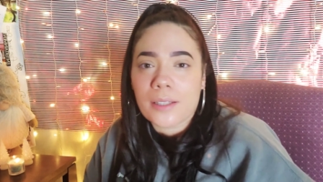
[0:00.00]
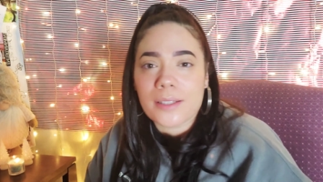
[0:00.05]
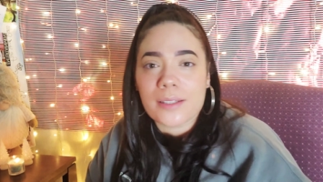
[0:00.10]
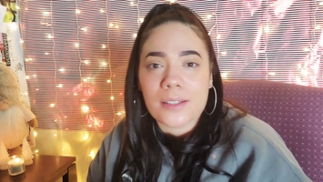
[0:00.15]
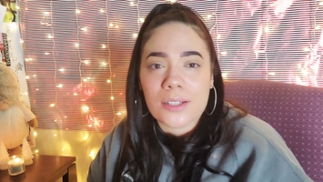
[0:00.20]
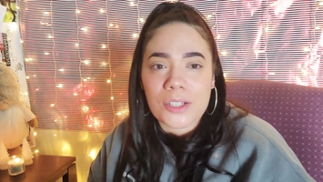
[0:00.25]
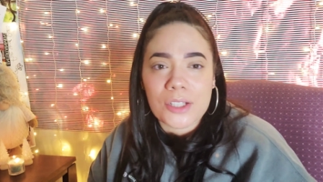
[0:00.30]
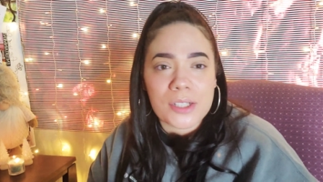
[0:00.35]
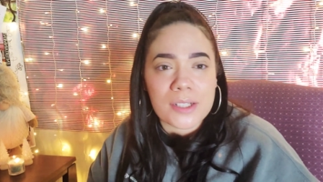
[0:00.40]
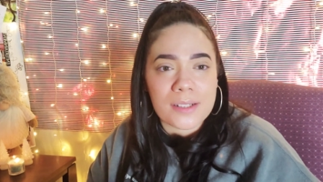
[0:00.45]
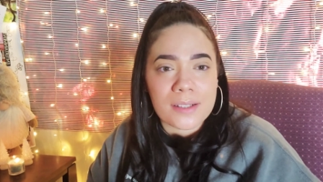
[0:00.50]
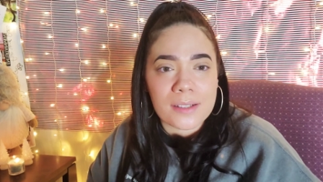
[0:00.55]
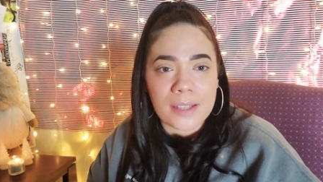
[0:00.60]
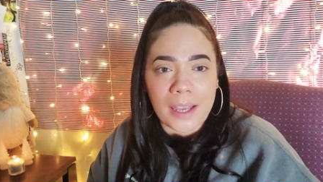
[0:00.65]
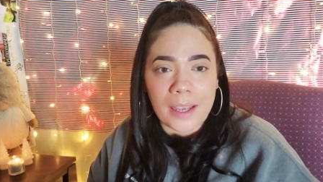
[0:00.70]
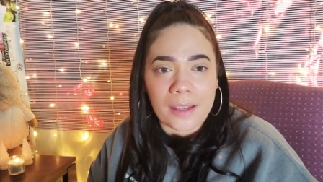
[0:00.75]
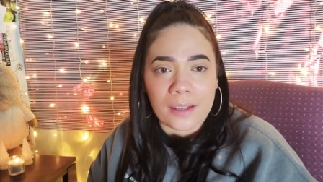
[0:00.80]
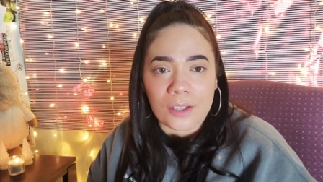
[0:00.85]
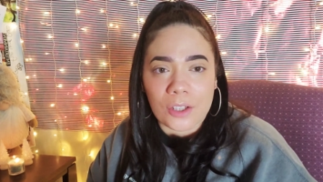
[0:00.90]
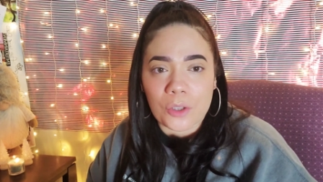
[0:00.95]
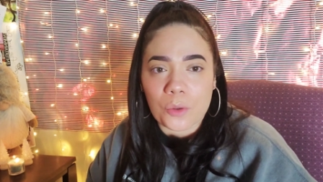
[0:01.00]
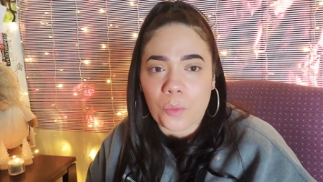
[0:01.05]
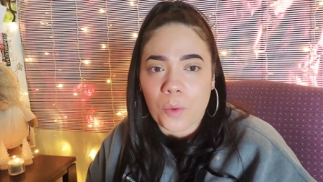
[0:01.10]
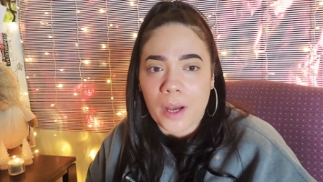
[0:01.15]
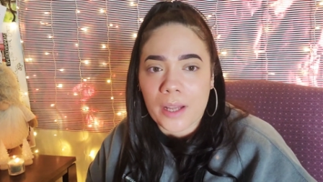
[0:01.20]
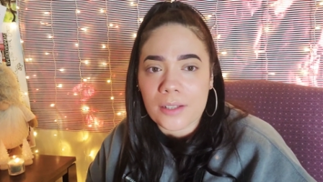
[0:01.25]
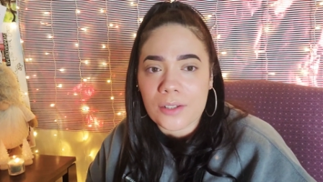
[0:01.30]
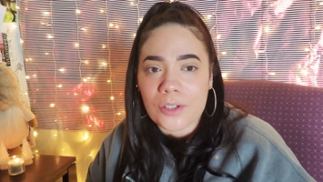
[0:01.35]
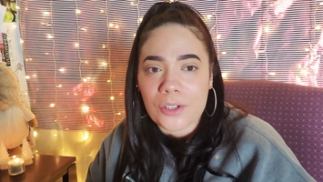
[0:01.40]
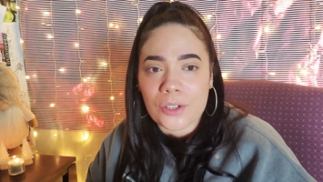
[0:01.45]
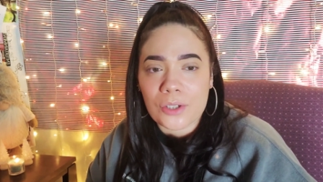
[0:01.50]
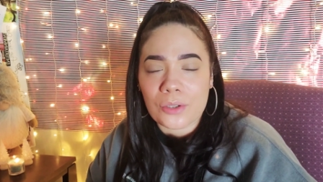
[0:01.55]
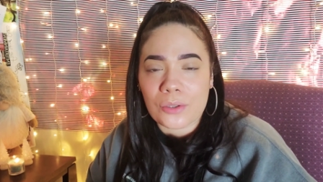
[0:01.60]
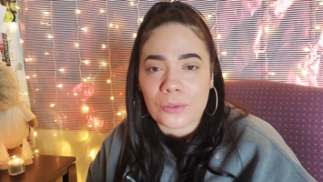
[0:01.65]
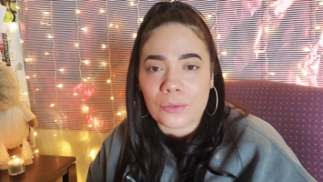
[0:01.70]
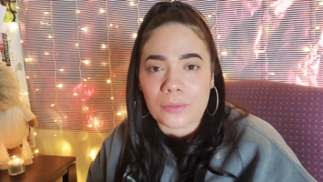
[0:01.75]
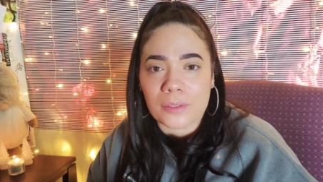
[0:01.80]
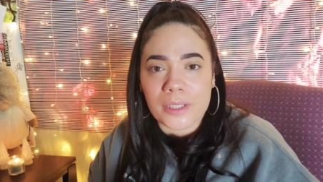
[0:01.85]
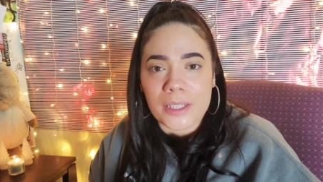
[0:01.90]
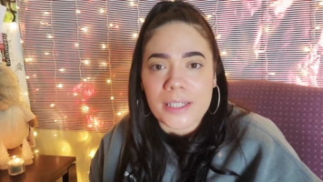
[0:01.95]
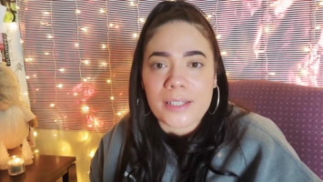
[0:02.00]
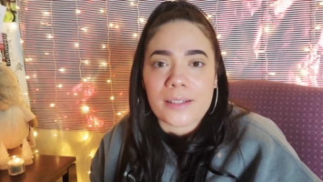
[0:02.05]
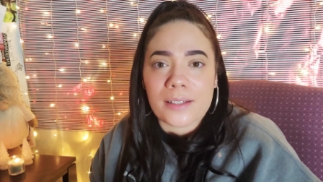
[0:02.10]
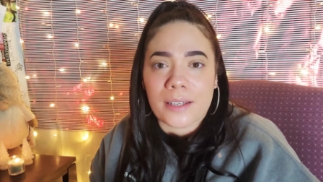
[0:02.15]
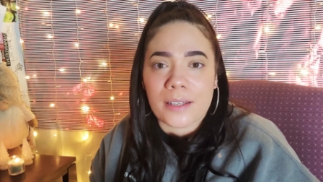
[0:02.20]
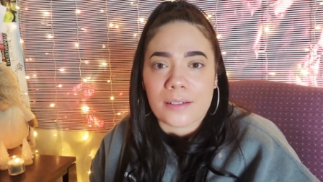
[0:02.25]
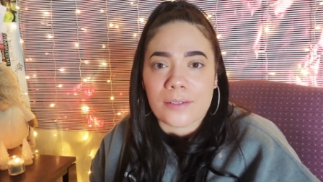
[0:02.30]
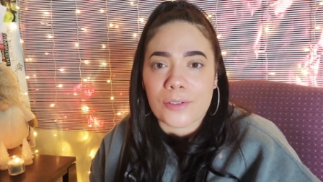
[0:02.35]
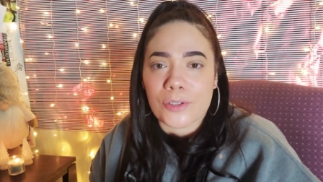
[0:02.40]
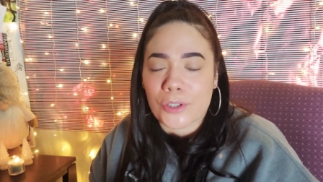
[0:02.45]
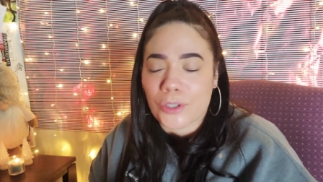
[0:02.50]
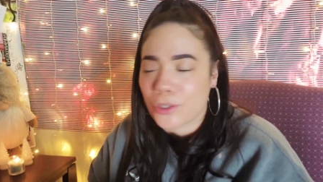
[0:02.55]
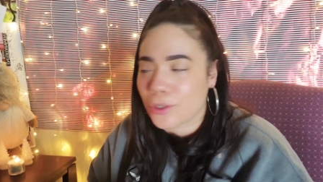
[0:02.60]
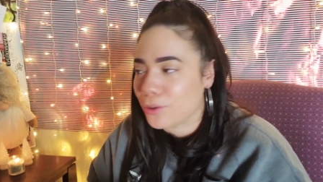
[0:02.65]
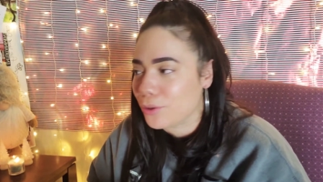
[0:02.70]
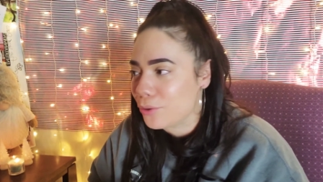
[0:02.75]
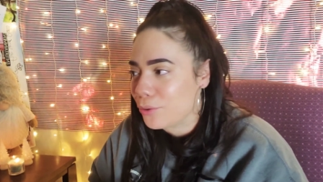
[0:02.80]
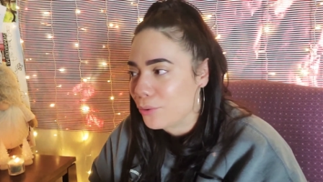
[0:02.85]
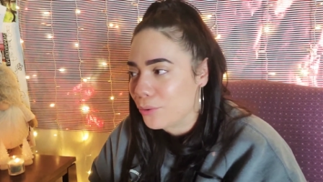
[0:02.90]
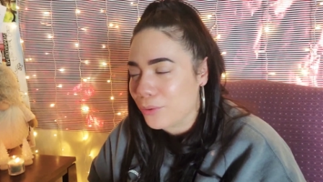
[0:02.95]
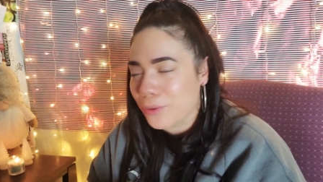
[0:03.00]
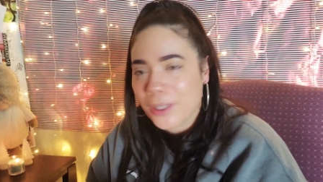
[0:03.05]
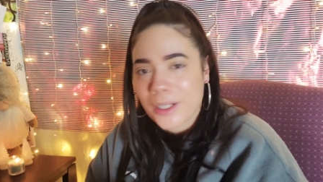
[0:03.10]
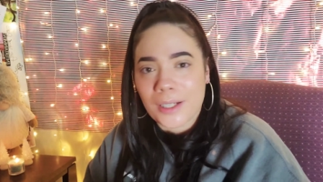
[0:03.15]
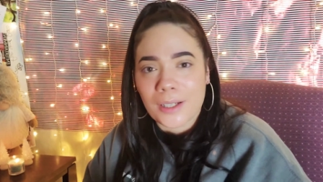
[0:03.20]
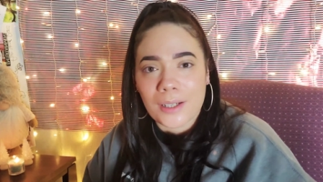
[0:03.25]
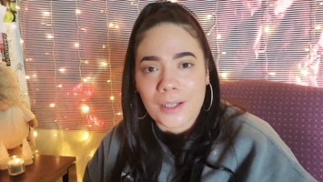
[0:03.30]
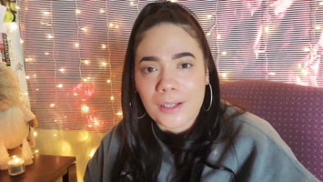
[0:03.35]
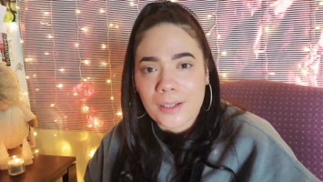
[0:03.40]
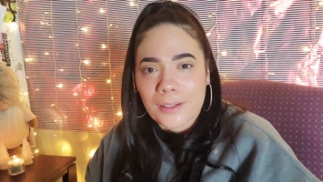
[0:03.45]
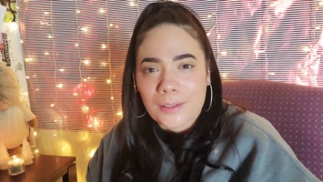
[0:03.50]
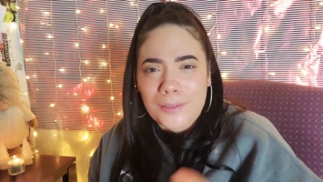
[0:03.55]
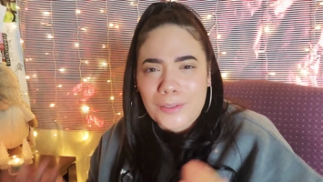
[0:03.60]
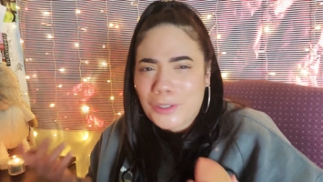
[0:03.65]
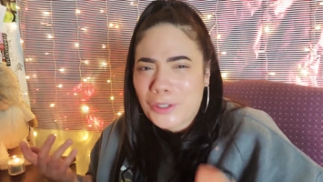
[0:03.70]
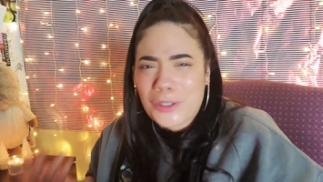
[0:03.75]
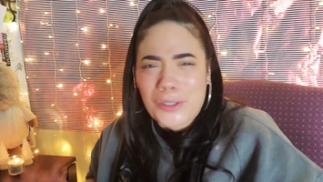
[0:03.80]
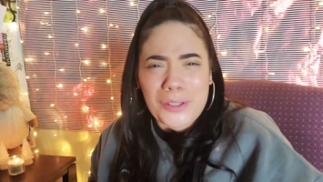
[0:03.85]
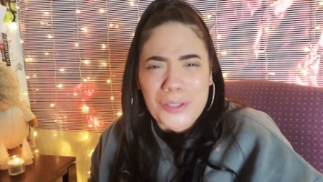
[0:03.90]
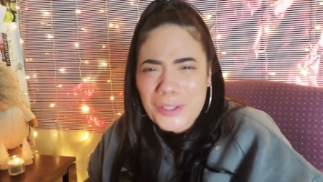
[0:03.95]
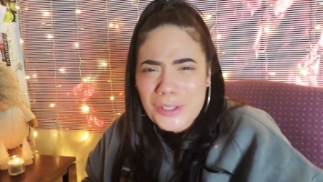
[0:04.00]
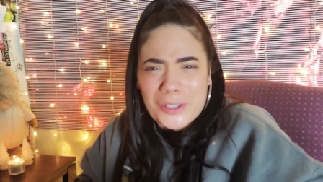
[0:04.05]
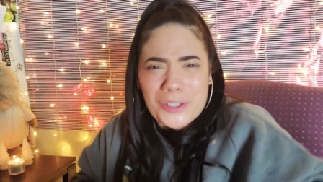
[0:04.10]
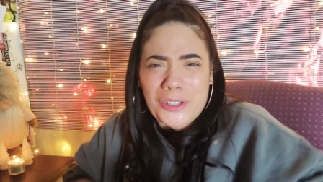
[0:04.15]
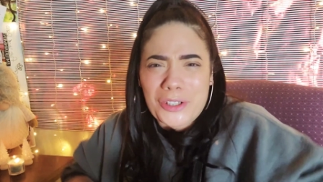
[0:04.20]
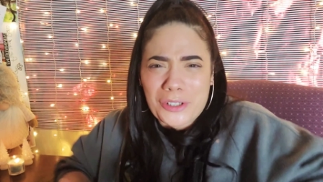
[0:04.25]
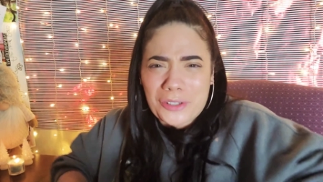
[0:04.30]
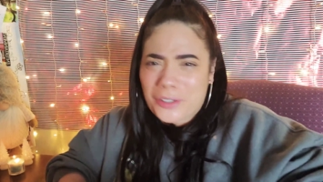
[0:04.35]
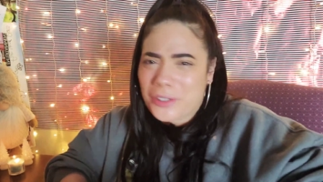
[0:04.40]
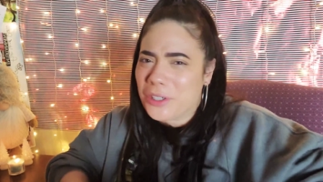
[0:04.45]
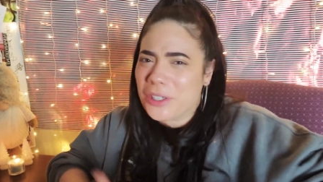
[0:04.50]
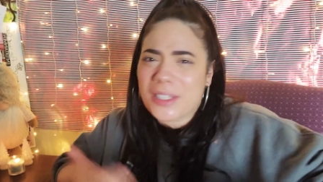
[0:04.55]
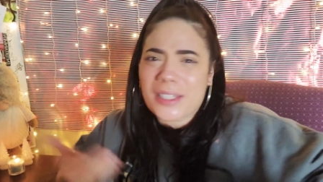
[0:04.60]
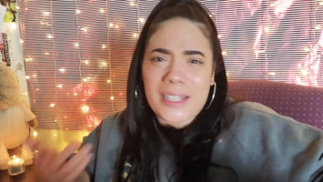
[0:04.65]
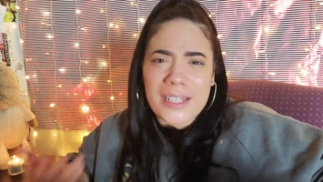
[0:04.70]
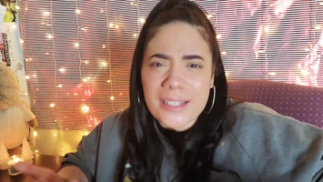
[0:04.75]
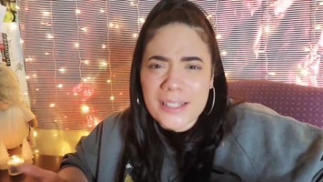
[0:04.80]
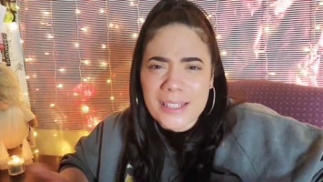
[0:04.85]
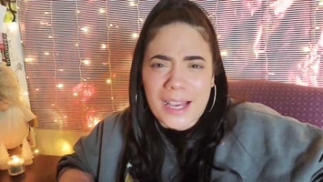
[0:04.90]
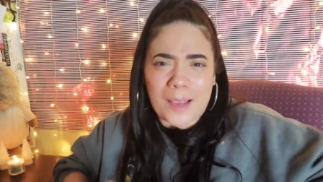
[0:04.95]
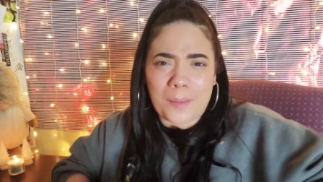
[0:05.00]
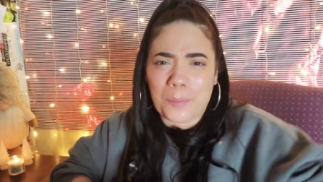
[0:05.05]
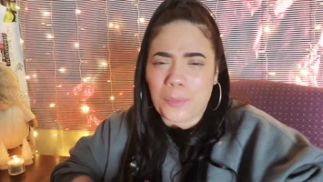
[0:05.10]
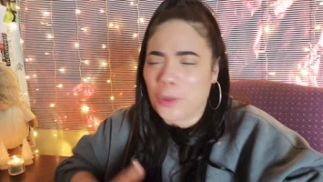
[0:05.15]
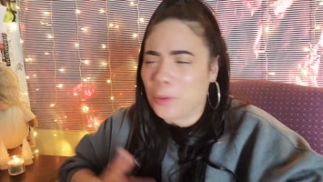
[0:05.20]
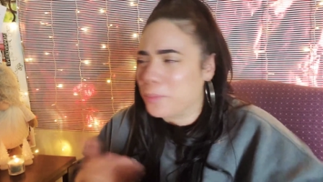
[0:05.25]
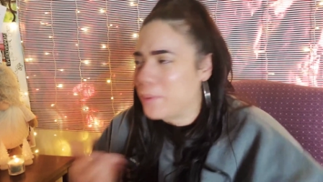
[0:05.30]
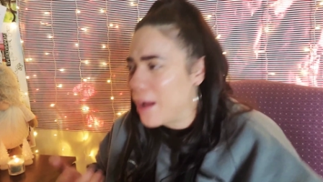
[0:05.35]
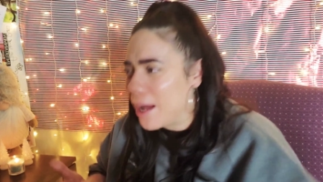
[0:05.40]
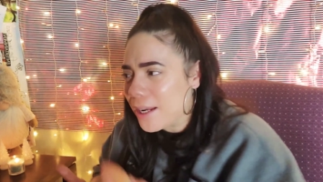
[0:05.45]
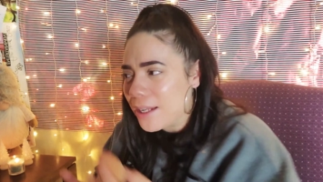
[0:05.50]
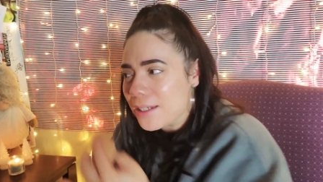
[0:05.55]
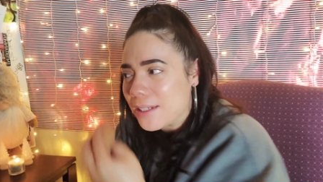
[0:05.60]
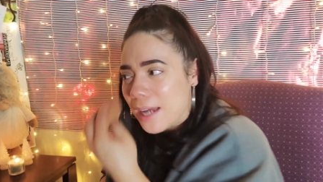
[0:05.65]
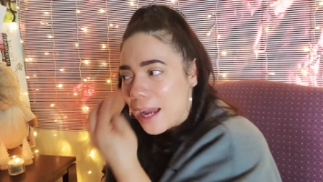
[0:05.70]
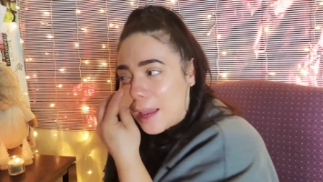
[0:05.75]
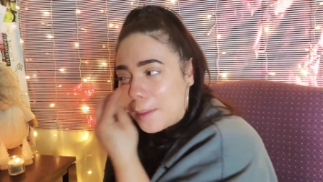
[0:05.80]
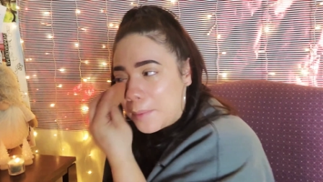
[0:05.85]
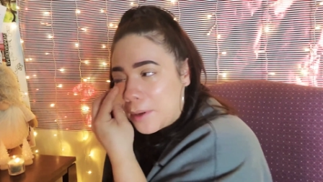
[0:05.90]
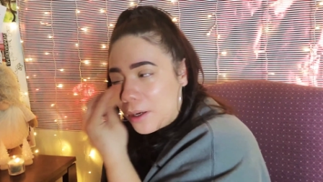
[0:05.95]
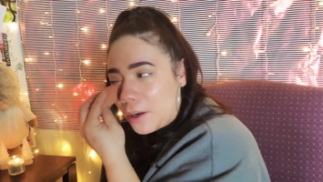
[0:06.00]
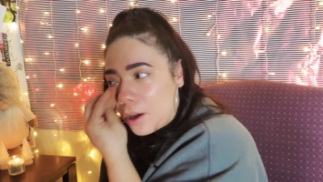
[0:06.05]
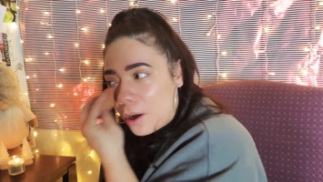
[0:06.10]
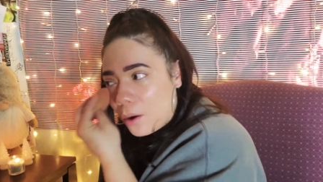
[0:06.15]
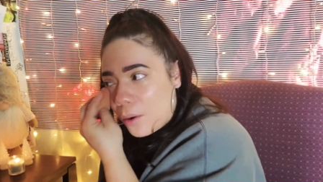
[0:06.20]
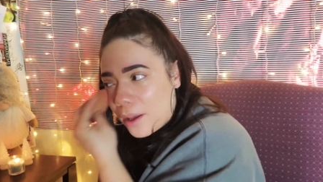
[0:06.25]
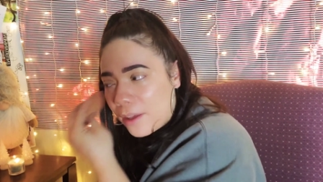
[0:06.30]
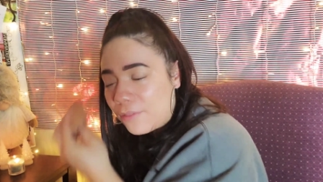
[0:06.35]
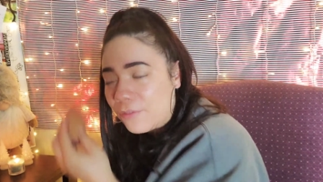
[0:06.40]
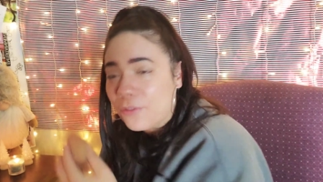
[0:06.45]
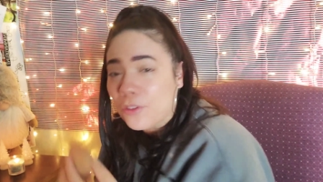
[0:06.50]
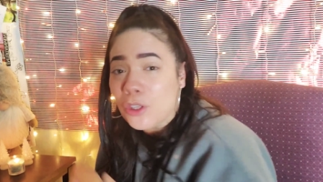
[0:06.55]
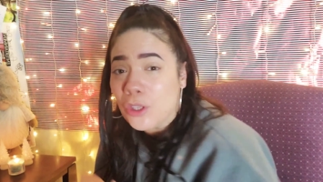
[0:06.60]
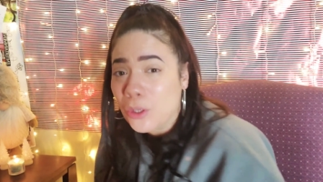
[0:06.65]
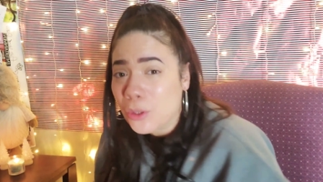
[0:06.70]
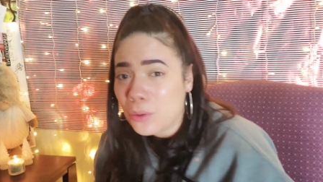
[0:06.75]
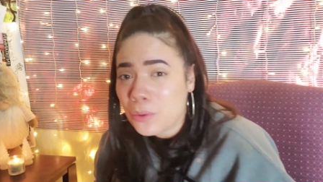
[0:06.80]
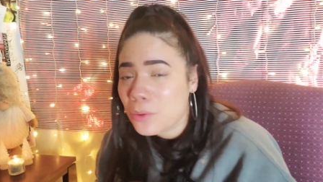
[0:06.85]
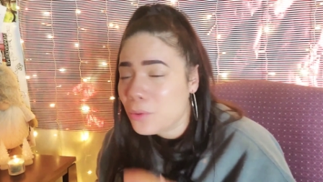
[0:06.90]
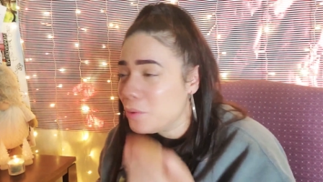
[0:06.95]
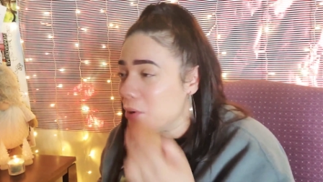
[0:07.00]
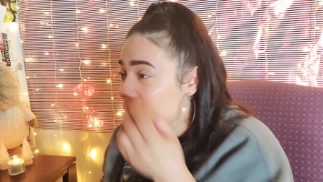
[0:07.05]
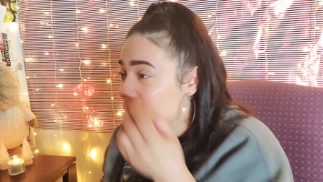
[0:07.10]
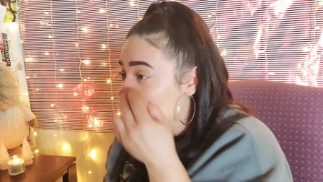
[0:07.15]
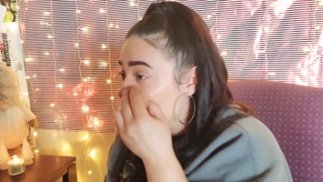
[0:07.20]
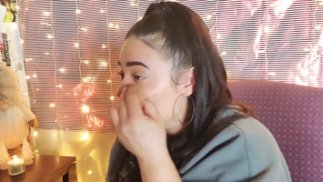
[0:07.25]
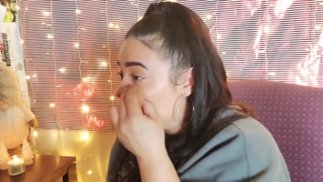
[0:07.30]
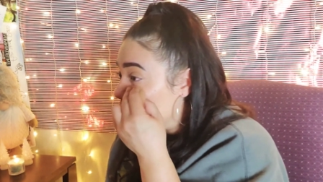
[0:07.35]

listen to your skin. You want to listen to your skin type, your body type. You know, if you